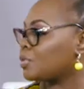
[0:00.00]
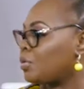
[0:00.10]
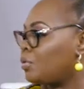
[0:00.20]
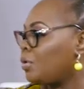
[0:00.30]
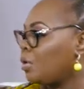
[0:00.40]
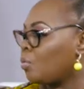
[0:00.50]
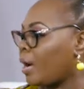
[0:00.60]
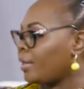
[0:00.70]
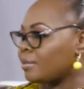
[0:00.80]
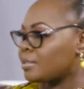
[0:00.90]
So
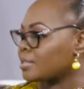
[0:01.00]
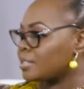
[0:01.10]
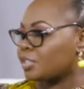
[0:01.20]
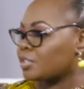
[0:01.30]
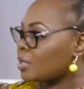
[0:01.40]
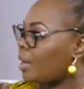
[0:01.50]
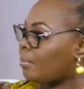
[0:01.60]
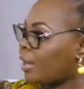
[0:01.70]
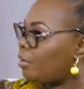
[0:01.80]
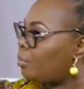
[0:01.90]
why the decision to
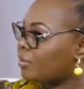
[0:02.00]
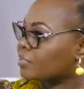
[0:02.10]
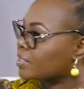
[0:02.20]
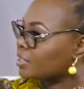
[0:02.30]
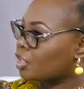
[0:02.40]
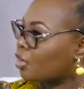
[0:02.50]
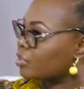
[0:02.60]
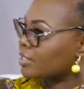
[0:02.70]
come back home after such a long